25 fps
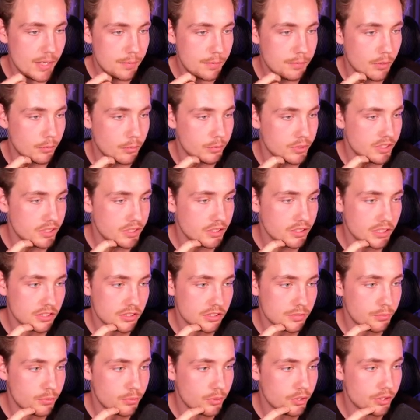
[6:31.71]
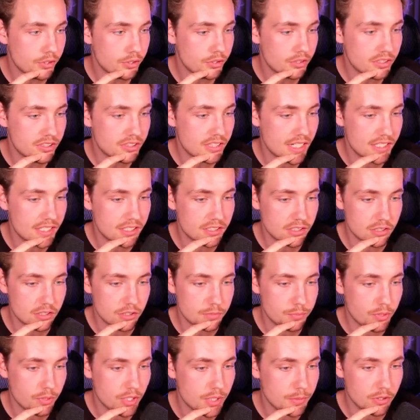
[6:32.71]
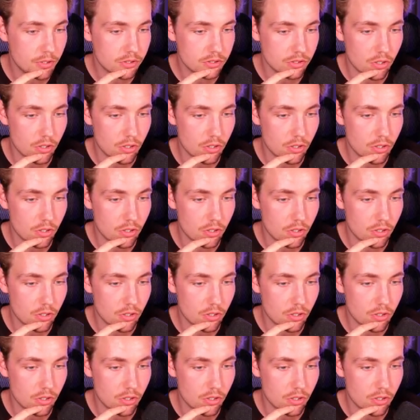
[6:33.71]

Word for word: but we still get some pretty good detections, pretty much